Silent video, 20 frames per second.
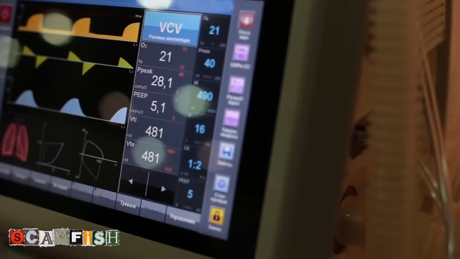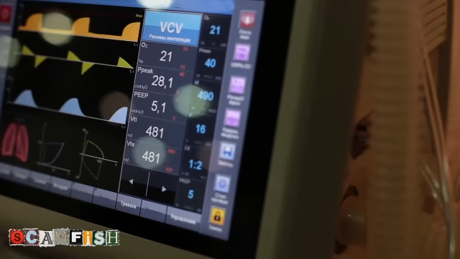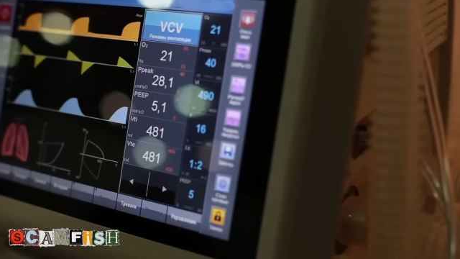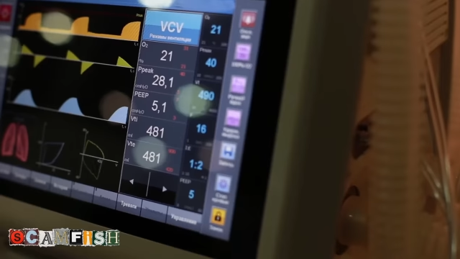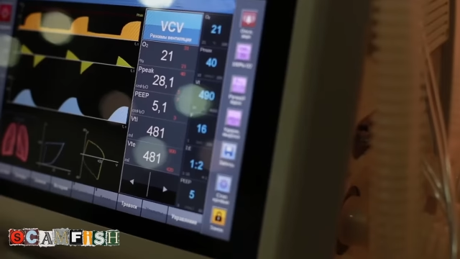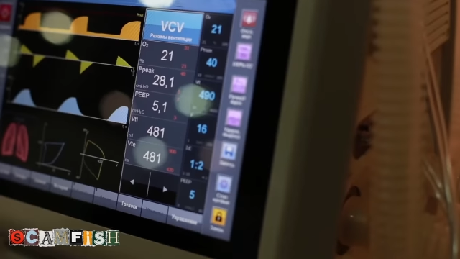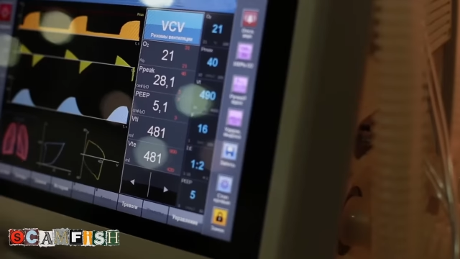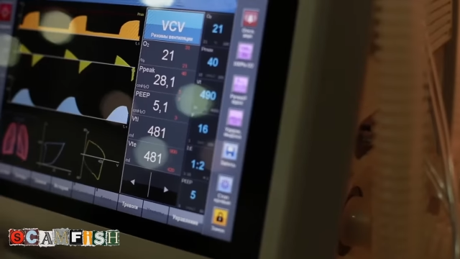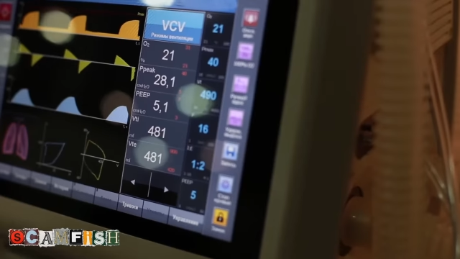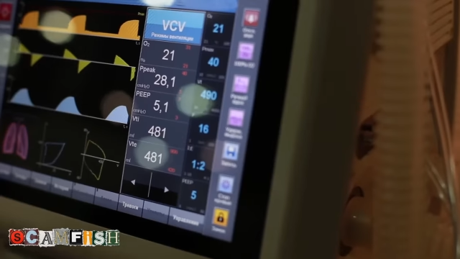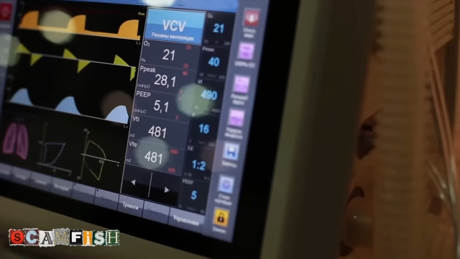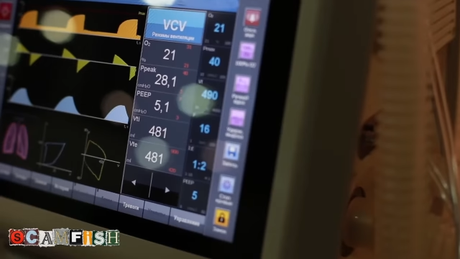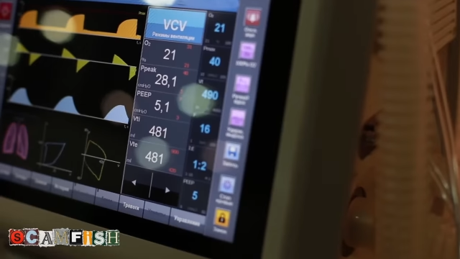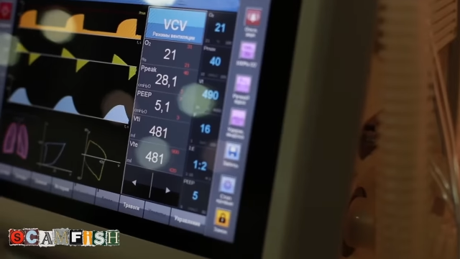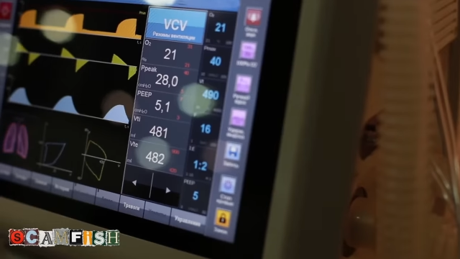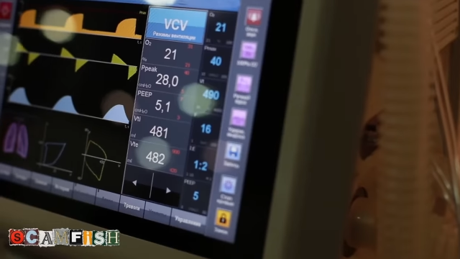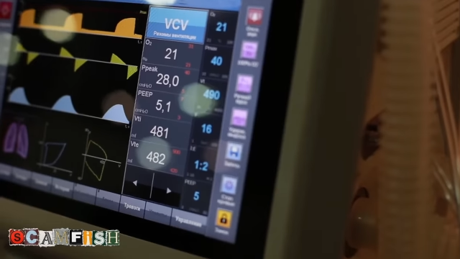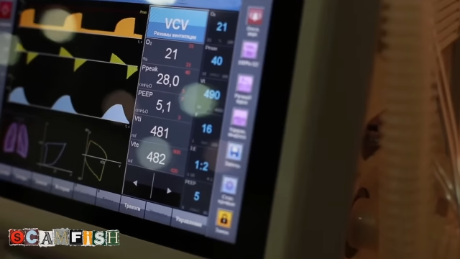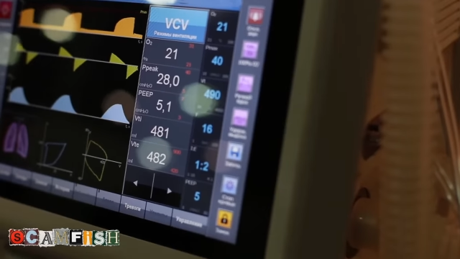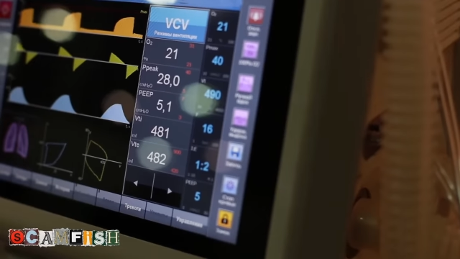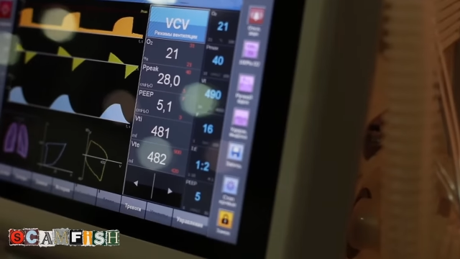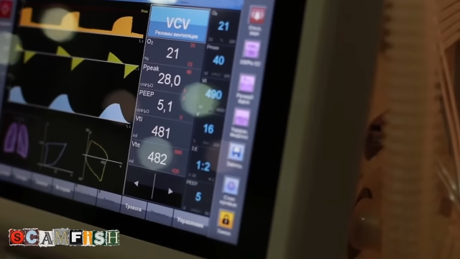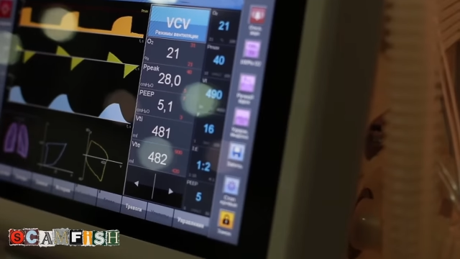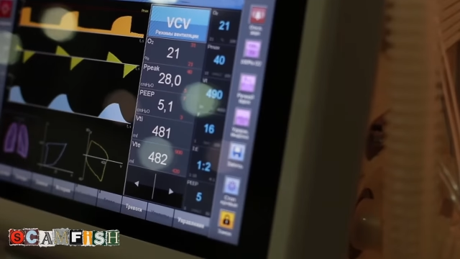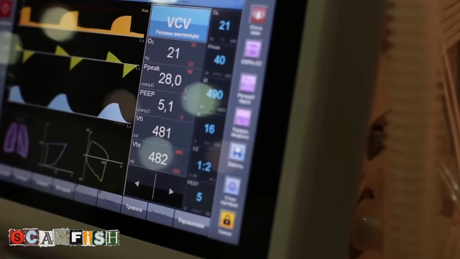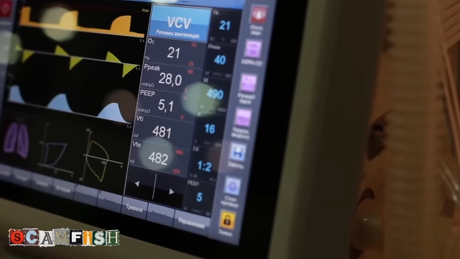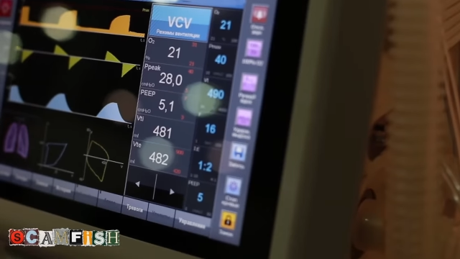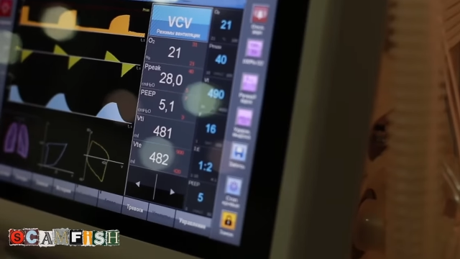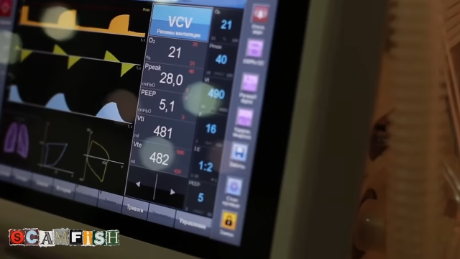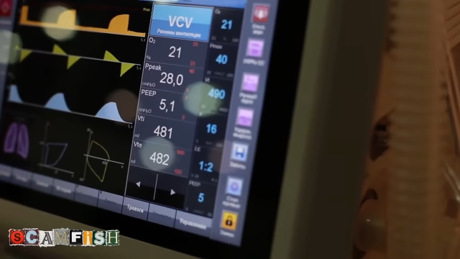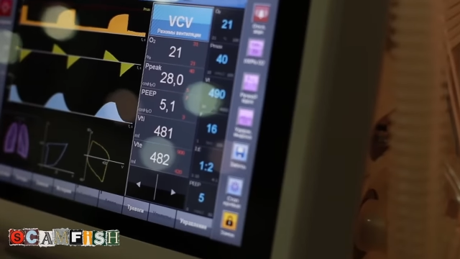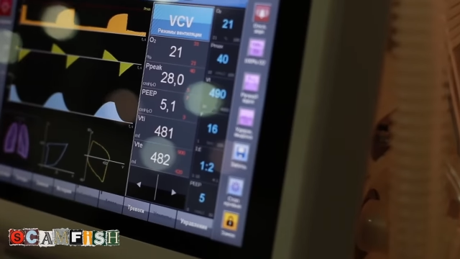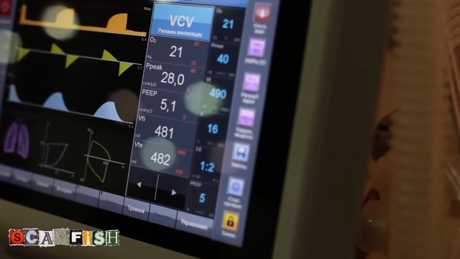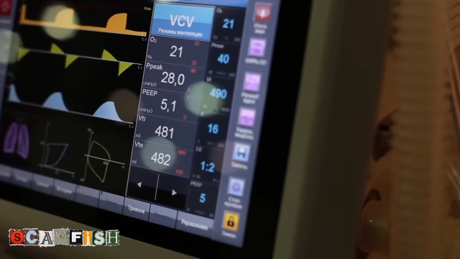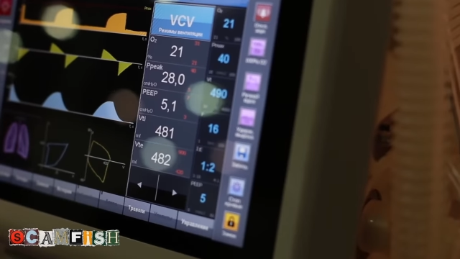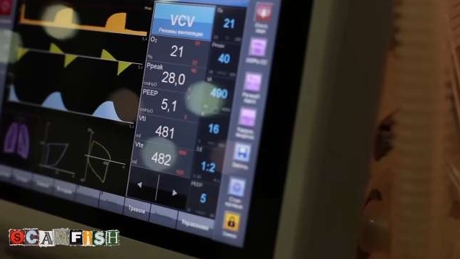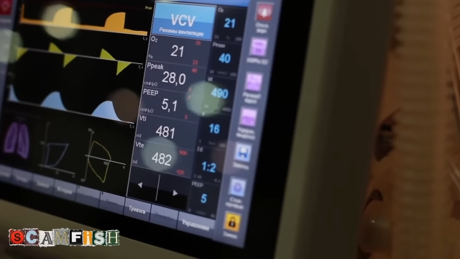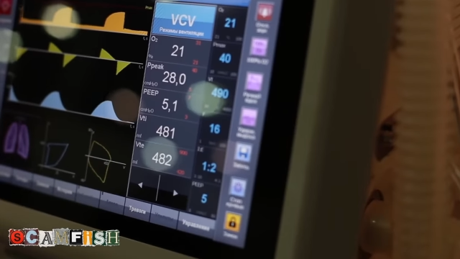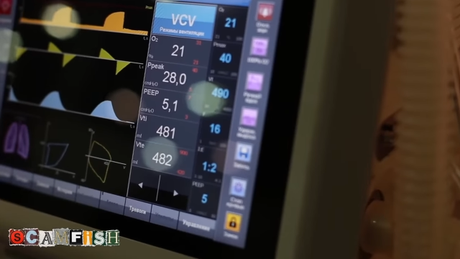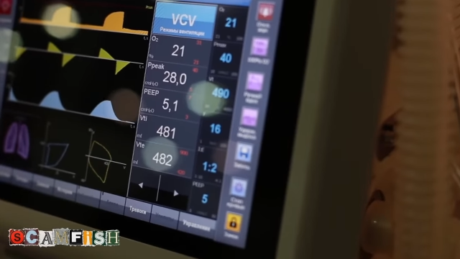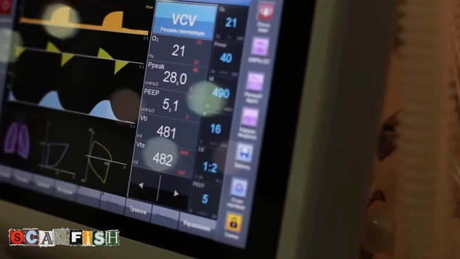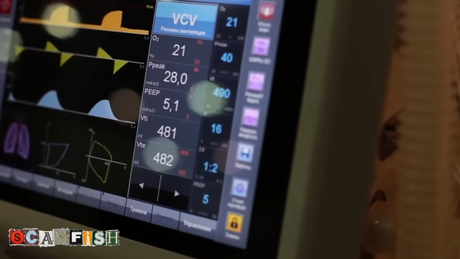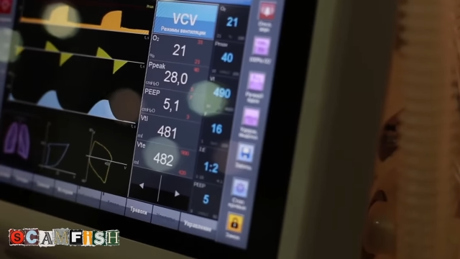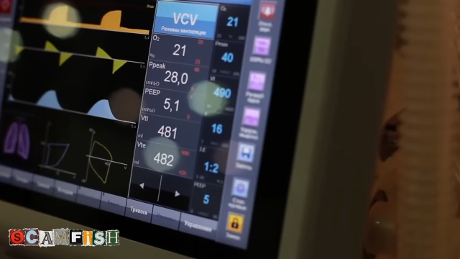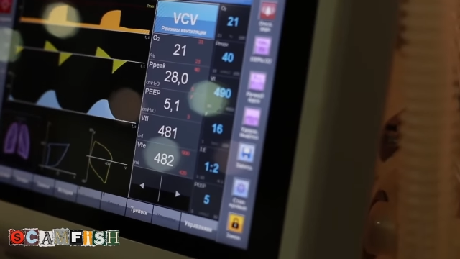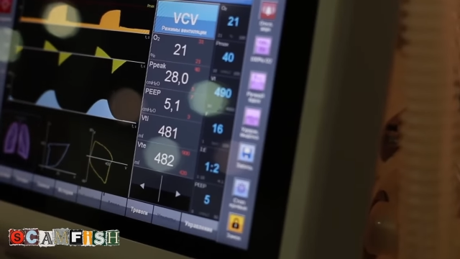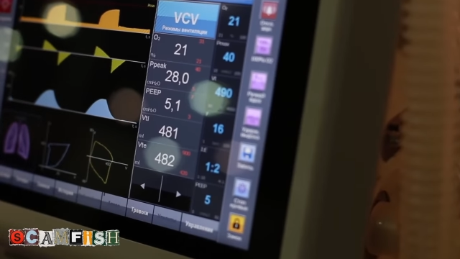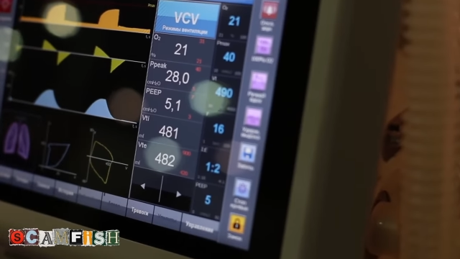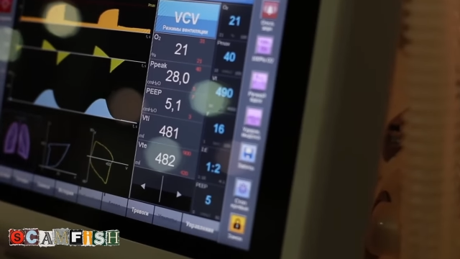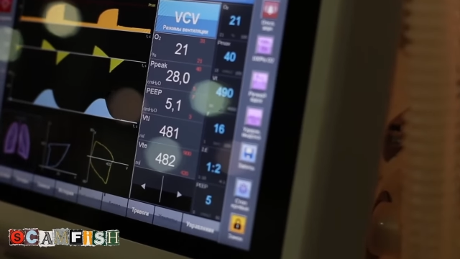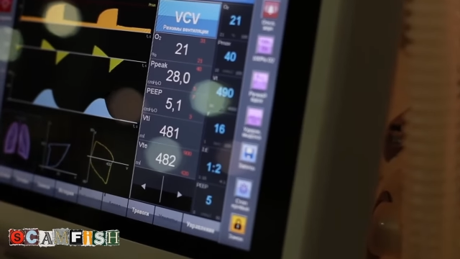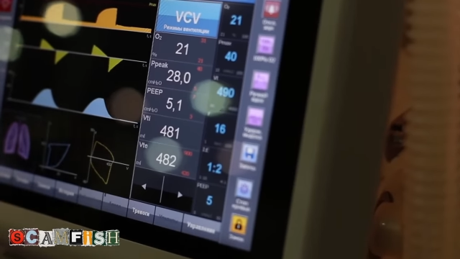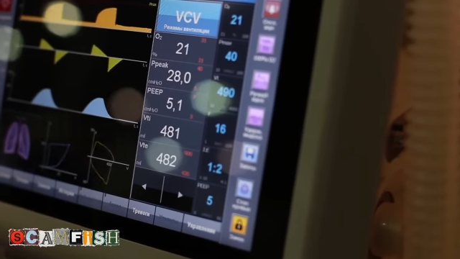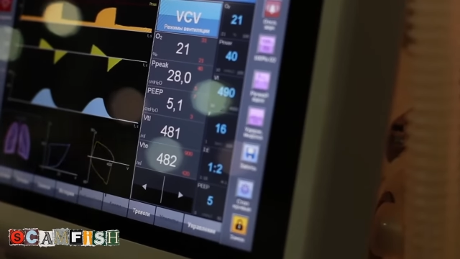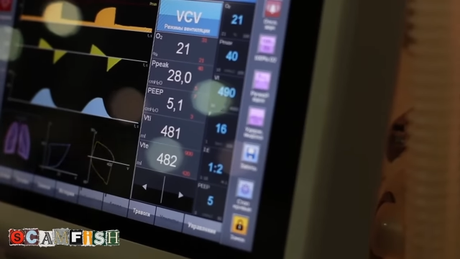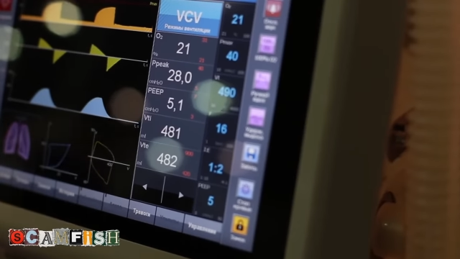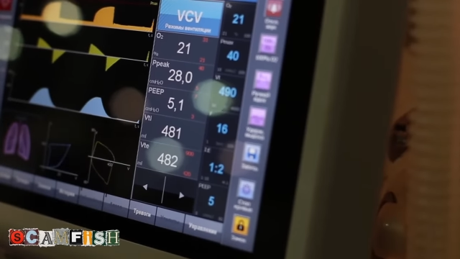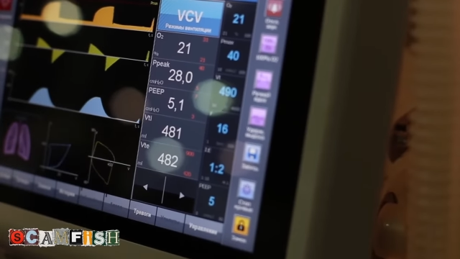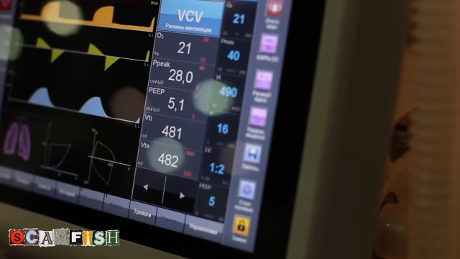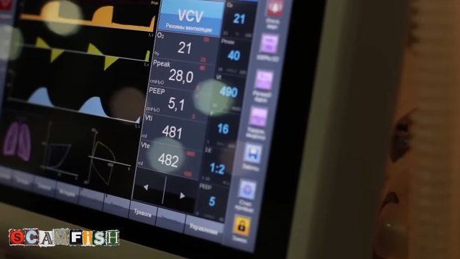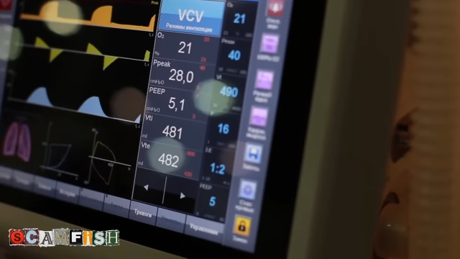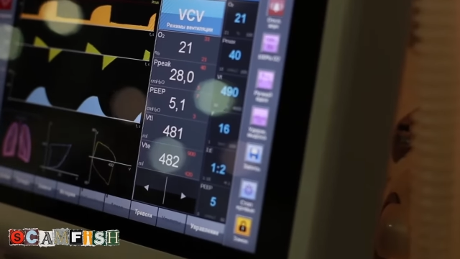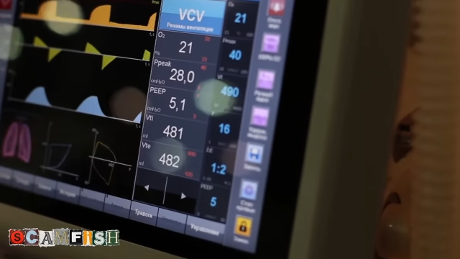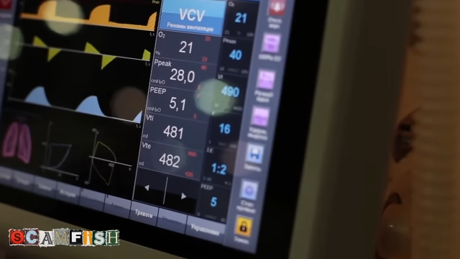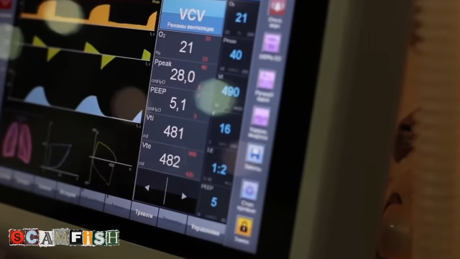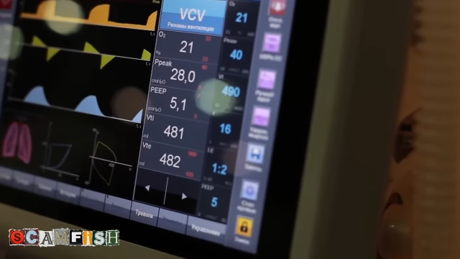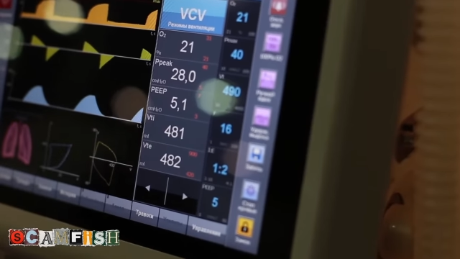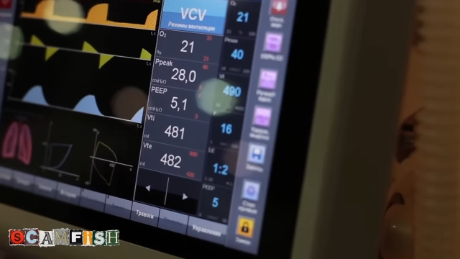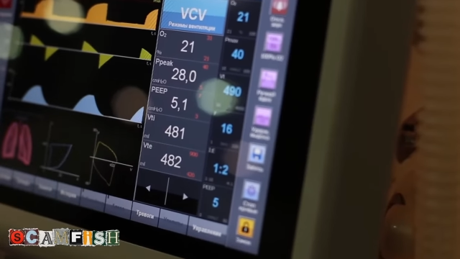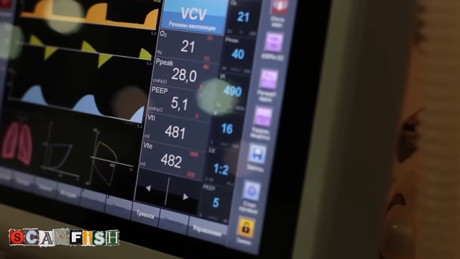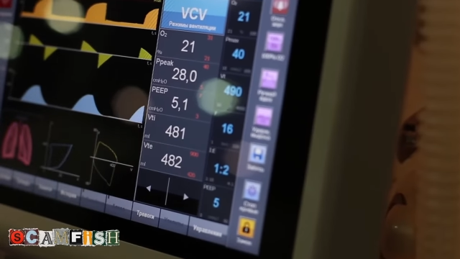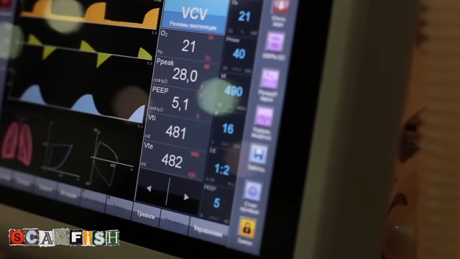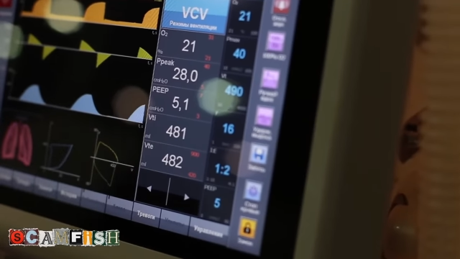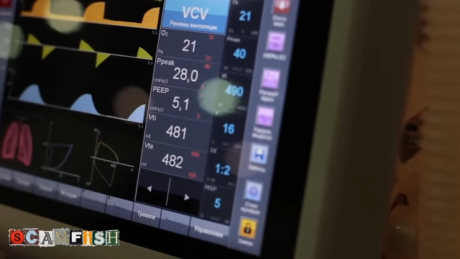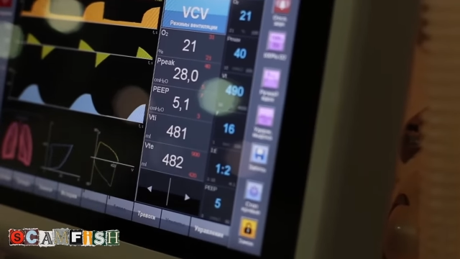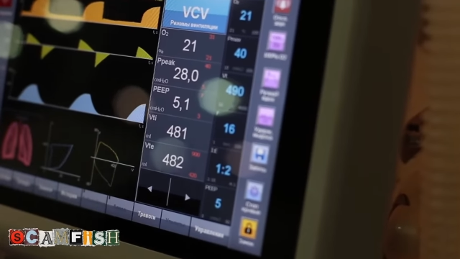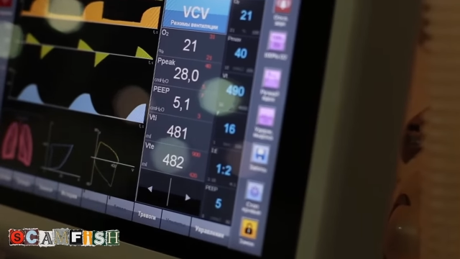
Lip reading: [unreadable: no face in view]